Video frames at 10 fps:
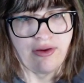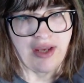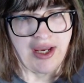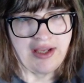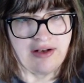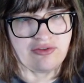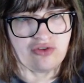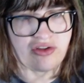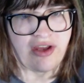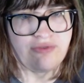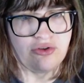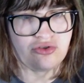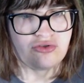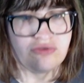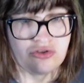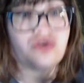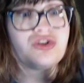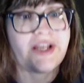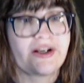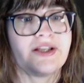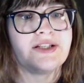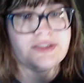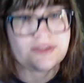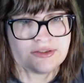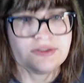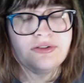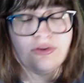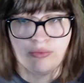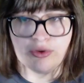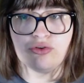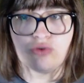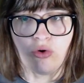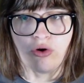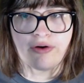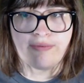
and just have you sounding when you talk.